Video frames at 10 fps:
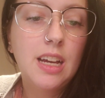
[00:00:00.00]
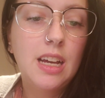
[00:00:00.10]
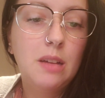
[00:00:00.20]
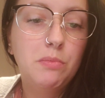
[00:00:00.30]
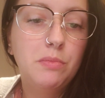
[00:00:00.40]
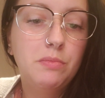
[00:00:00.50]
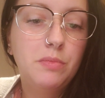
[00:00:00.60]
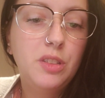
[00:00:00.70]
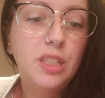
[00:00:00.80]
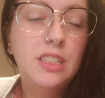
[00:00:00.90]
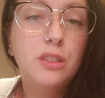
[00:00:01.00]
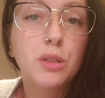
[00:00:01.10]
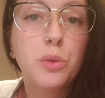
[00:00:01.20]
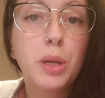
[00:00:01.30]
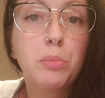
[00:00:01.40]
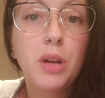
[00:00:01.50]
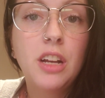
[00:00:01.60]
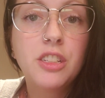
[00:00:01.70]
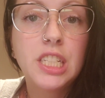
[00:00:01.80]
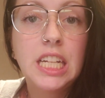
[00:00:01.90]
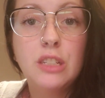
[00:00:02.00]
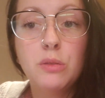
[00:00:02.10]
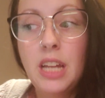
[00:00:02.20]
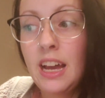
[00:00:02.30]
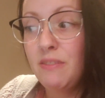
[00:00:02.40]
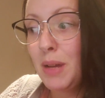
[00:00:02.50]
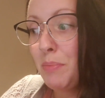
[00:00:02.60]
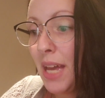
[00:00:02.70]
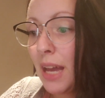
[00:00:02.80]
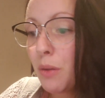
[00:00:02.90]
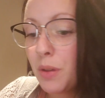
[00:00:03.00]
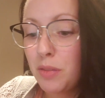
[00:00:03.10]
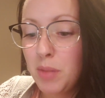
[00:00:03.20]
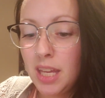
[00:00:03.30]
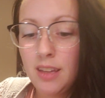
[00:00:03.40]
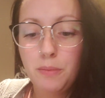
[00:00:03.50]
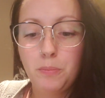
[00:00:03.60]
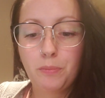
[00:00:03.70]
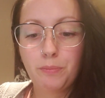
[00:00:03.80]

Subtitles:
you need to do a quick brush and I don't have my bag with me.